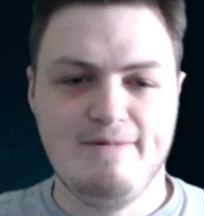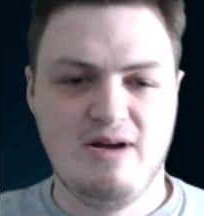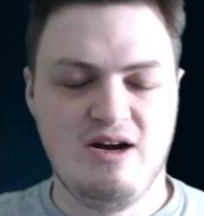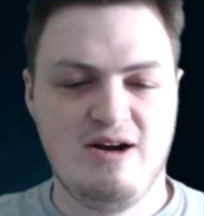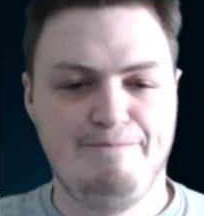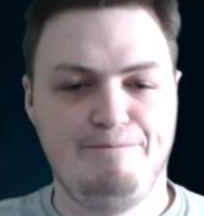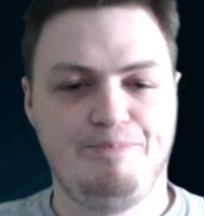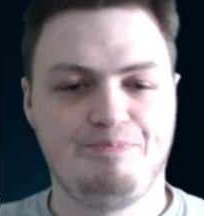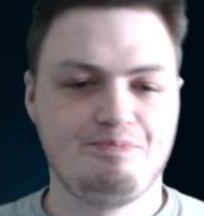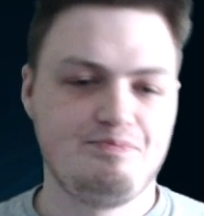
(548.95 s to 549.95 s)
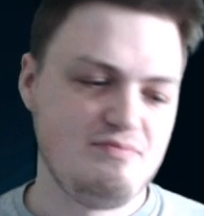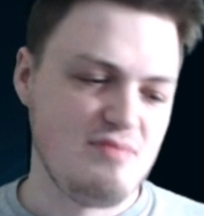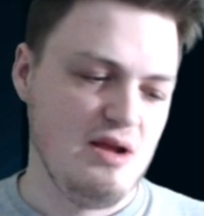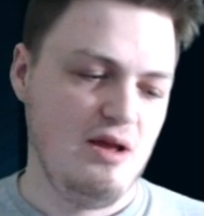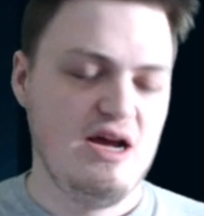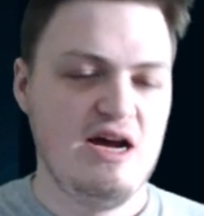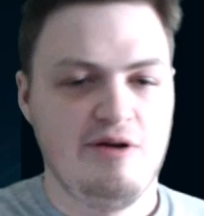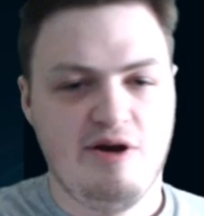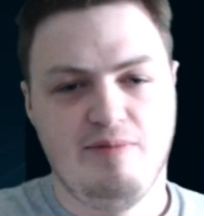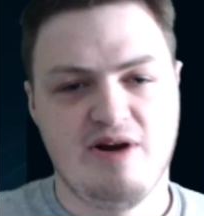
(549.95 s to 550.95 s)
I don't
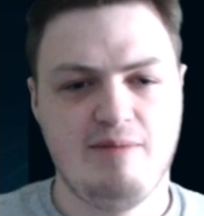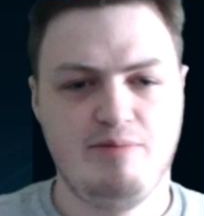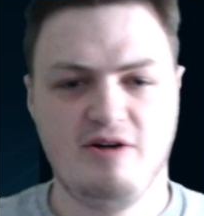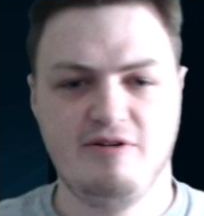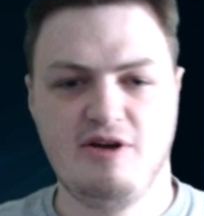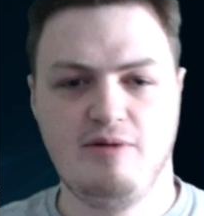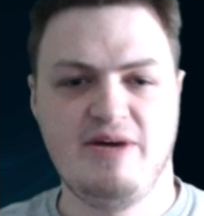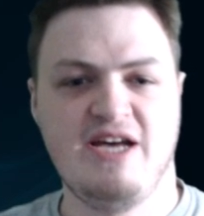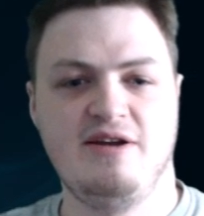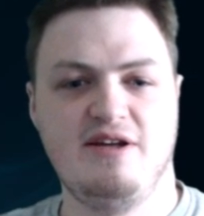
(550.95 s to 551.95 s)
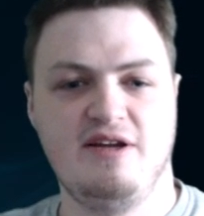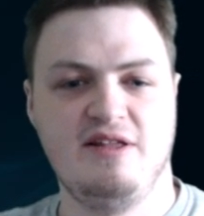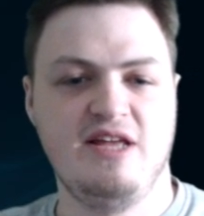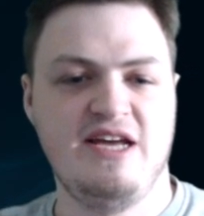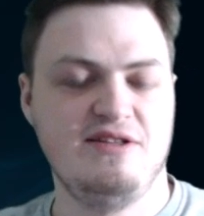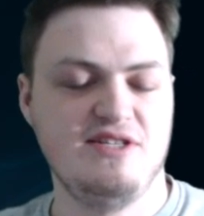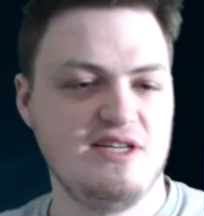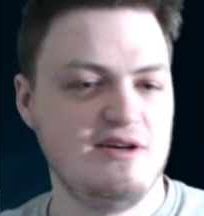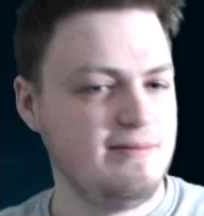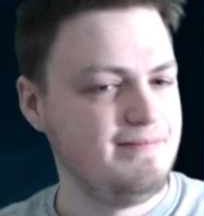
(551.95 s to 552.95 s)
know, but I'd probably go Bandit and lane
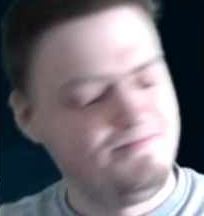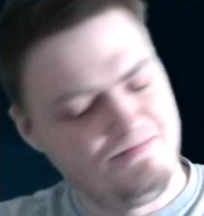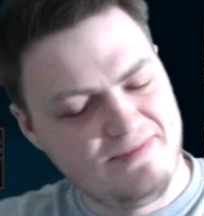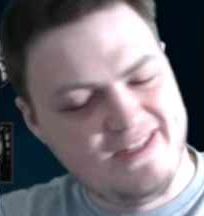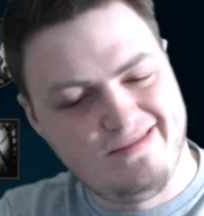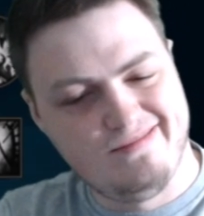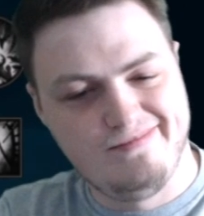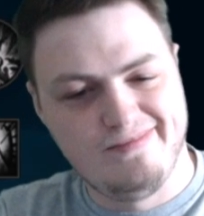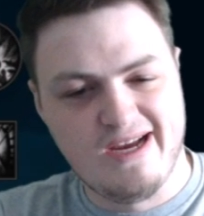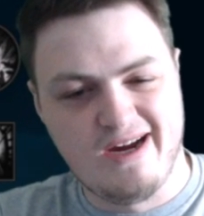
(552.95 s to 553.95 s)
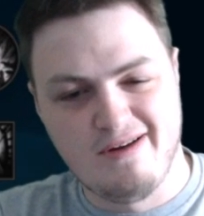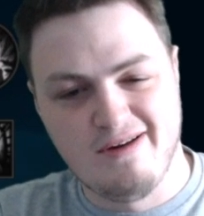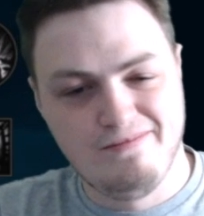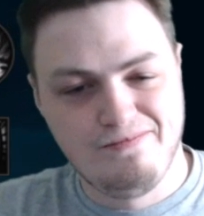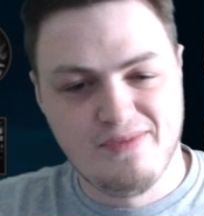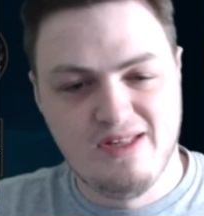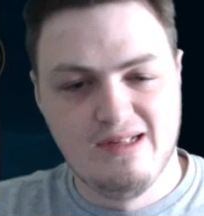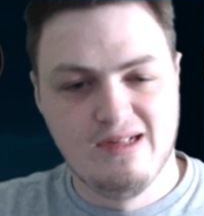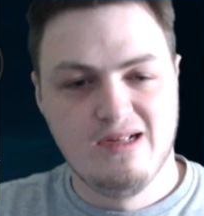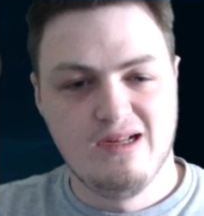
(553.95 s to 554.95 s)
still. I don't
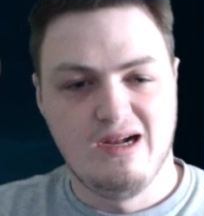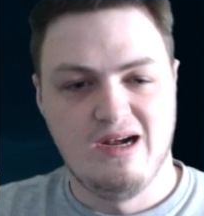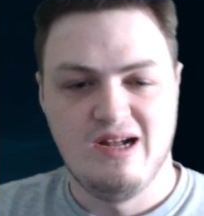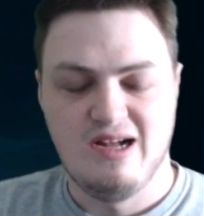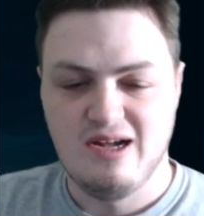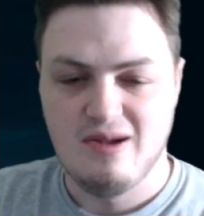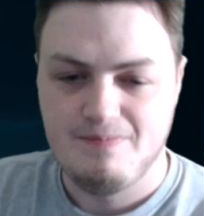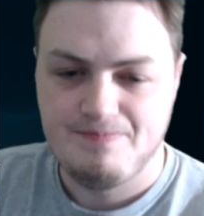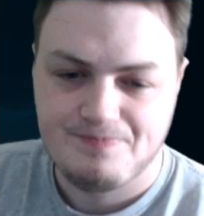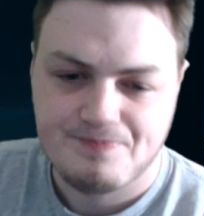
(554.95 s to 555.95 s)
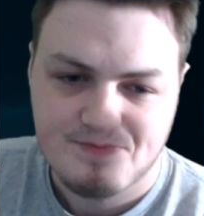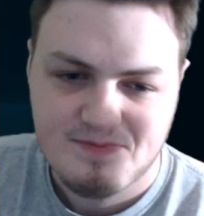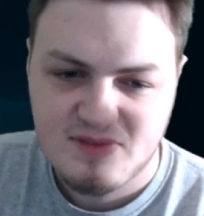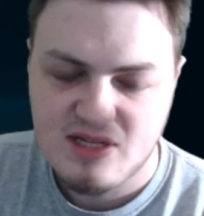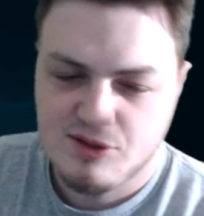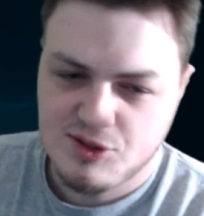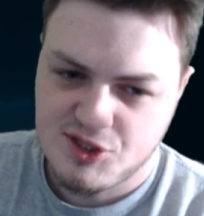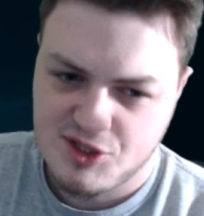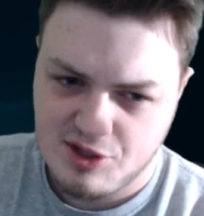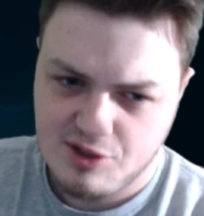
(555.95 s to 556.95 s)
know.
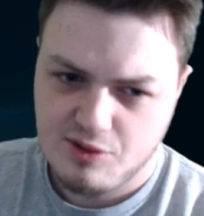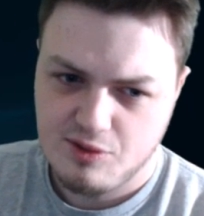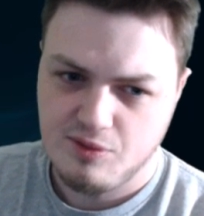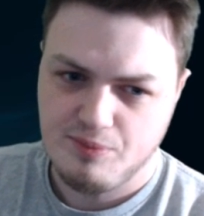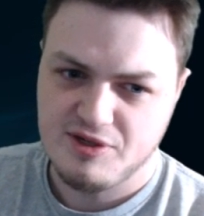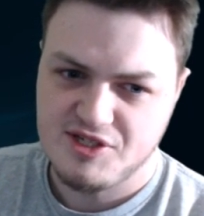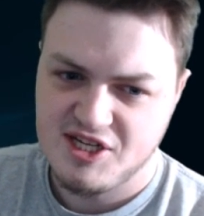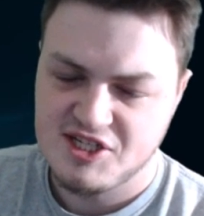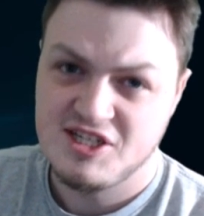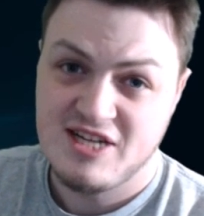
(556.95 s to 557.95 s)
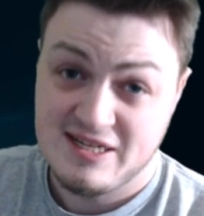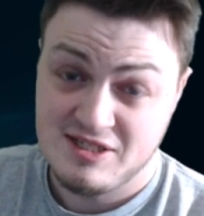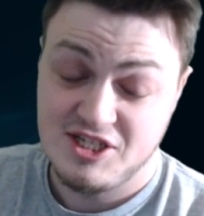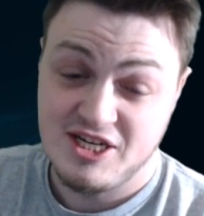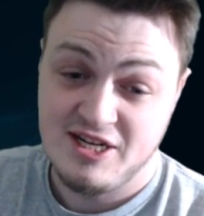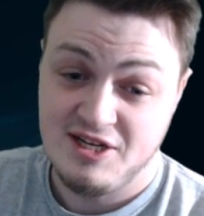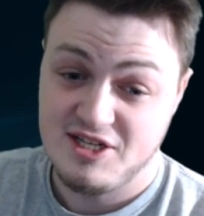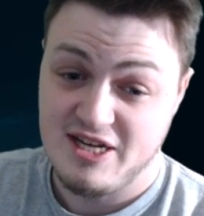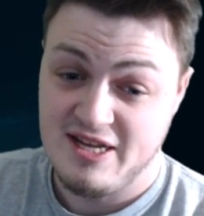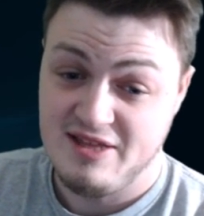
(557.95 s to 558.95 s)
So precision has
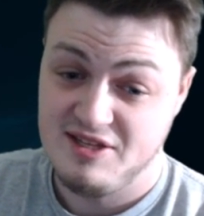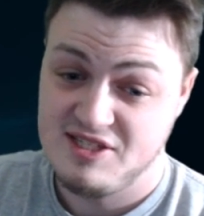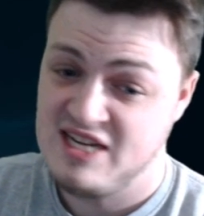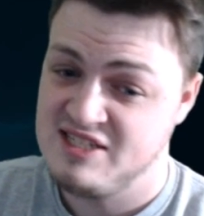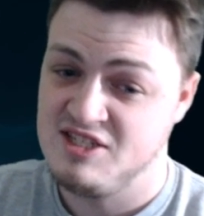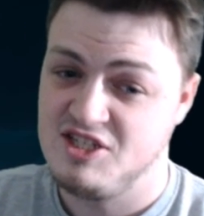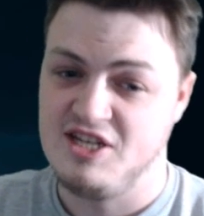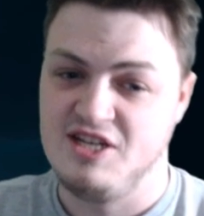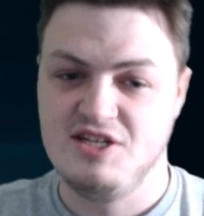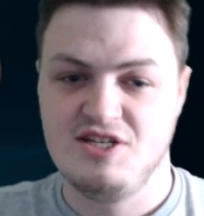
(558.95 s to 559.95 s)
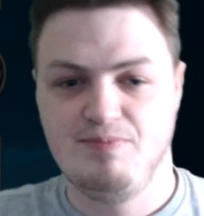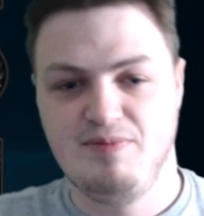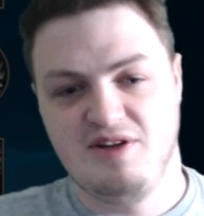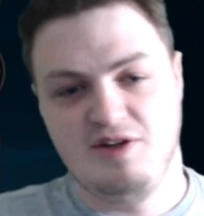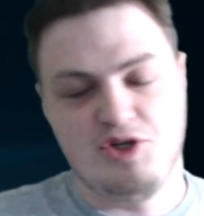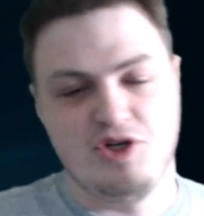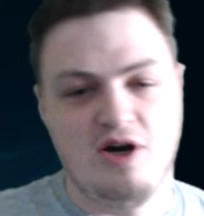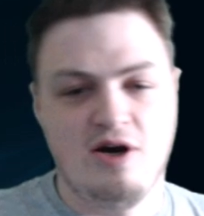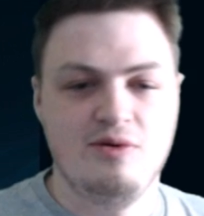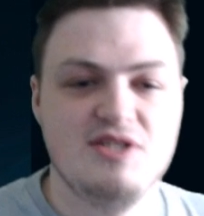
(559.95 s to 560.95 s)
changed, and this hasn't changed, but you should
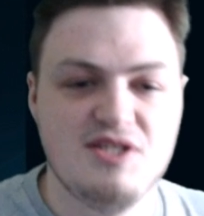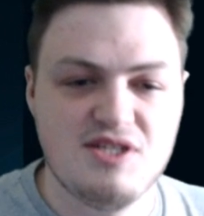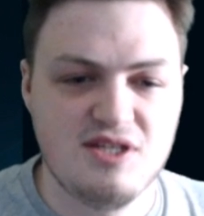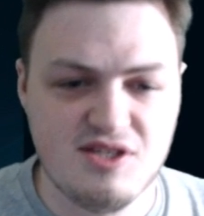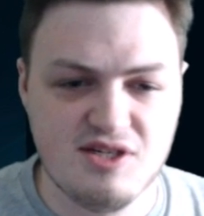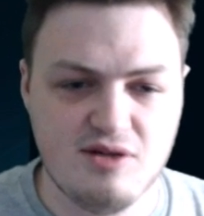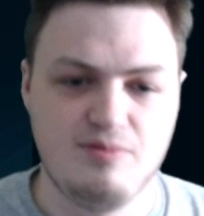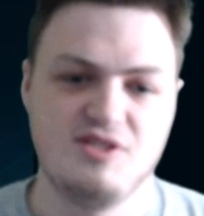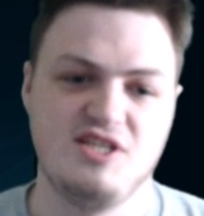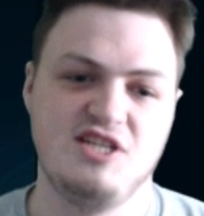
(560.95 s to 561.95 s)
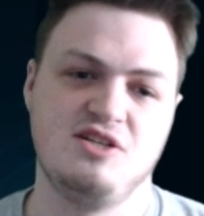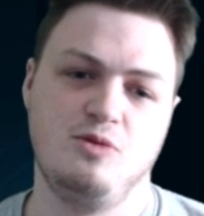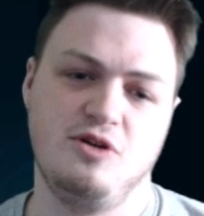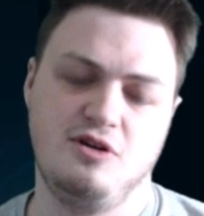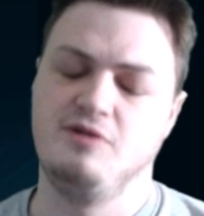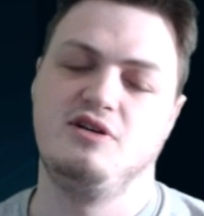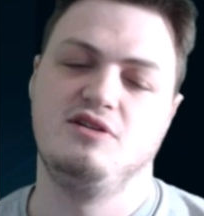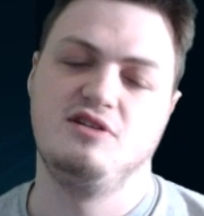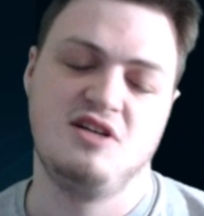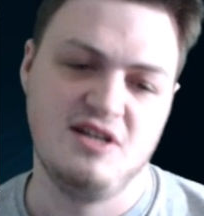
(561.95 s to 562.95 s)
always consider precision when going
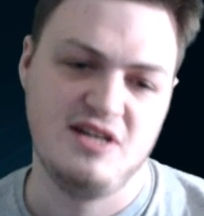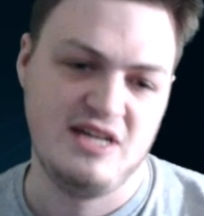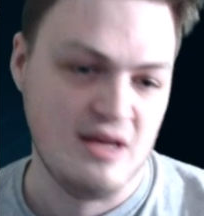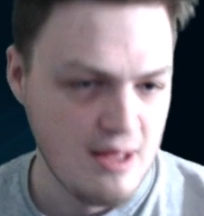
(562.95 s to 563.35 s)
into Cunning.